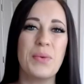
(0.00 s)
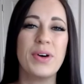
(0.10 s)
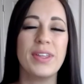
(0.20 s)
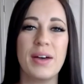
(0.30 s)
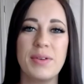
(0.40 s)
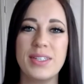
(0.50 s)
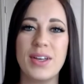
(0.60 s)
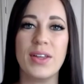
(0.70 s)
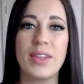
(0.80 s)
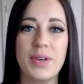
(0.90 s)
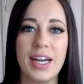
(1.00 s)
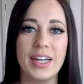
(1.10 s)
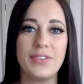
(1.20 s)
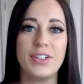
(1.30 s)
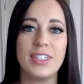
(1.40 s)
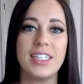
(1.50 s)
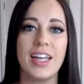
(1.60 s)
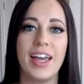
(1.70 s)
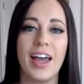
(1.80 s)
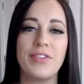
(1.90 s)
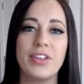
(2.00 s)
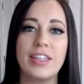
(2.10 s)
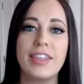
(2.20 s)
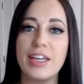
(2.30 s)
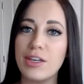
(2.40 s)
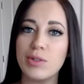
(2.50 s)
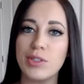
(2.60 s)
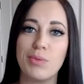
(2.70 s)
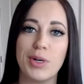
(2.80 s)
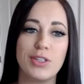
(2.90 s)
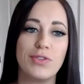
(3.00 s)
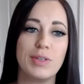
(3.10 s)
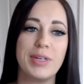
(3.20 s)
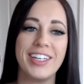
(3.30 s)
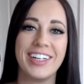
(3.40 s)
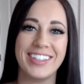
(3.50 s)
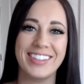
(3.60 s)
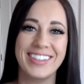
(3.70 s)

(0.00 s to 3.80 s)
Well, that was all that we had for today, Evelyn. Thank you so much for being here.